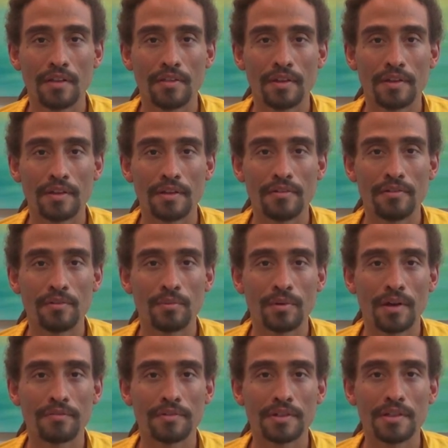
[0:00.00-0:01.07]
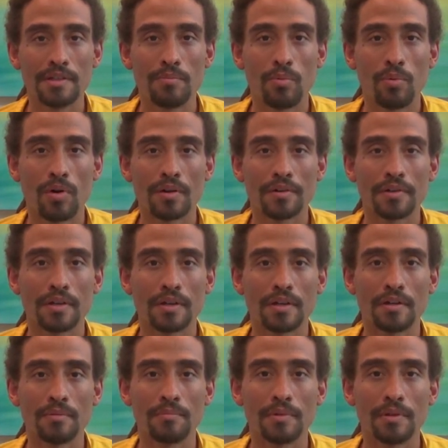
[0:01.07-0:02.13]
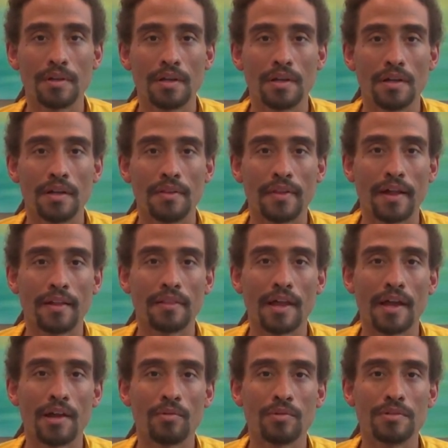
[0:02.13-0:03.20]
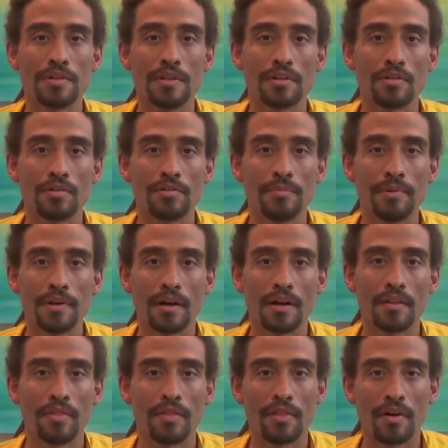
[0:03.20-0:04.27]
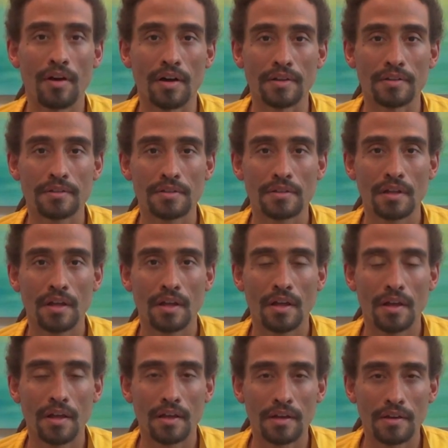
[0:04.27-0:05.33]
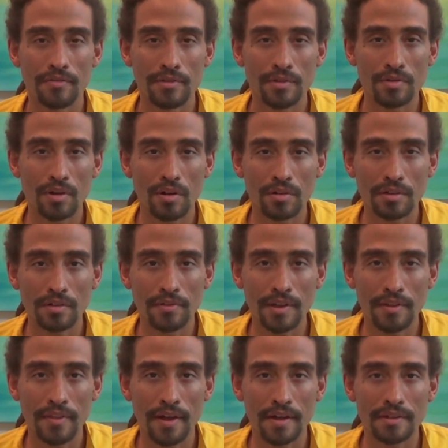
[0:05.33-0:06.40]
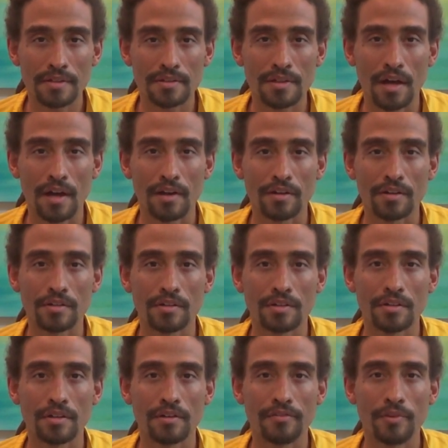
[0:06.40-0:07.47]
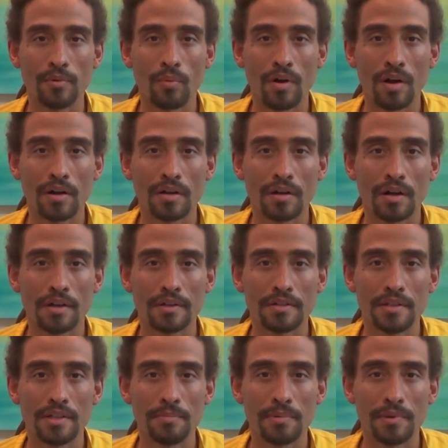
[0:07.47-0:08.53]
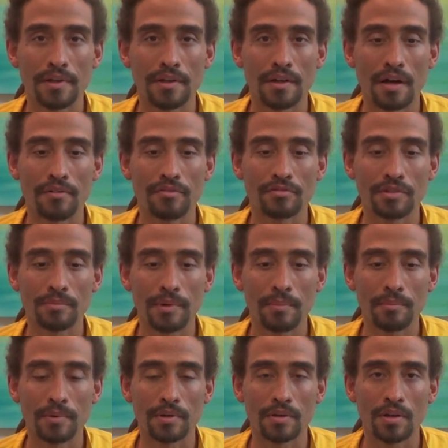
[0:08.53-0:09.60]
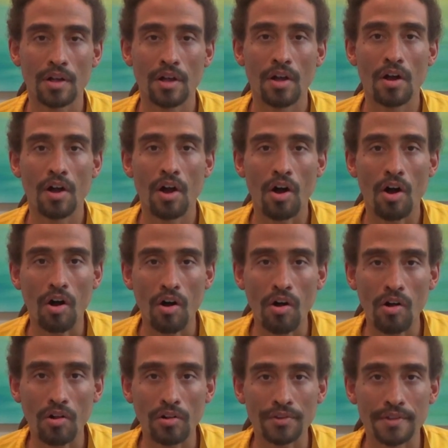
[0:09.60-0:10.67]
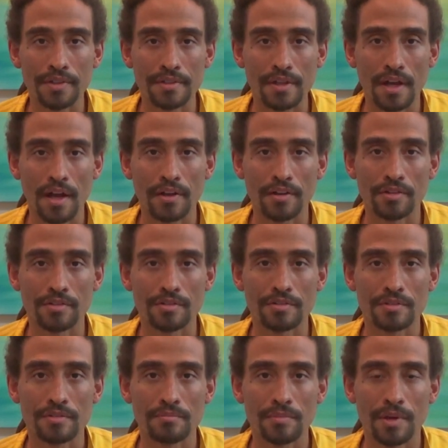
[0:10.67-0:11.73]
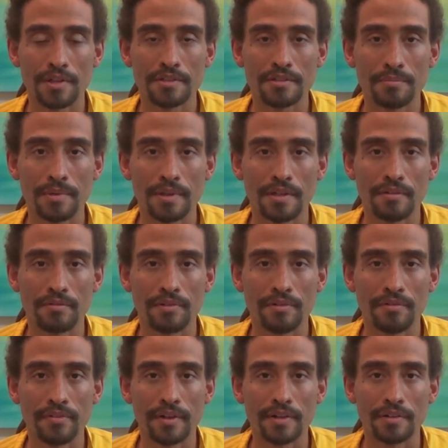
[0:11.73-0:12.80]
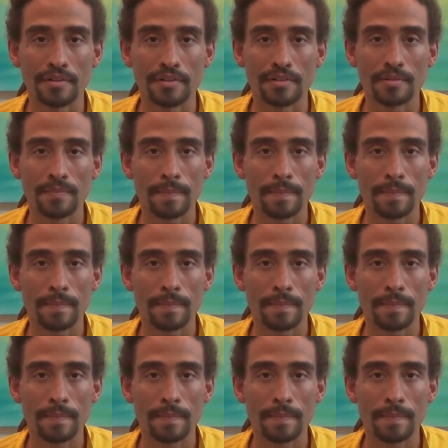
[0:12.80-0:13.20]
that even we have to keep wanting him in that language that goes beyond thoughts. And if you cultivate that desire, if you want God deeply enough, remember, all desires must be fulfilled.